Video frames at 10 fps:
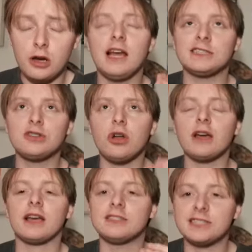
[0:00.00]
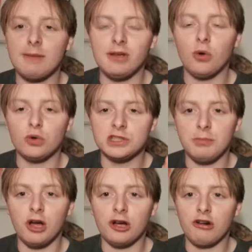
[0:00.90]
it's not like a
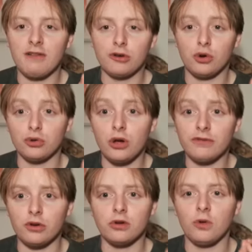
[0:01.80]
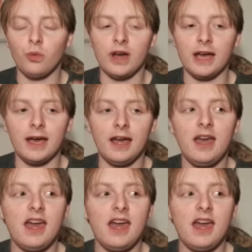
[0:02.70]
semi-autobiographical novel where